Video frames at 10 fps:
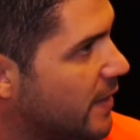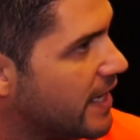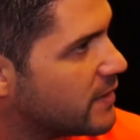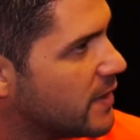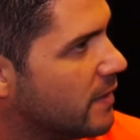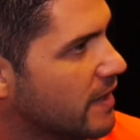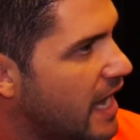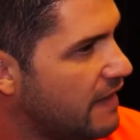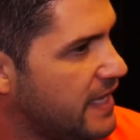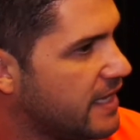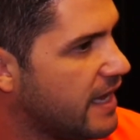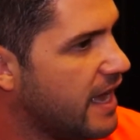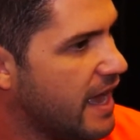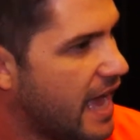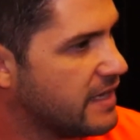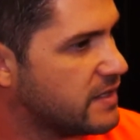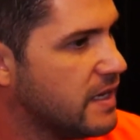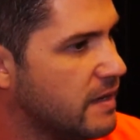right? So I think as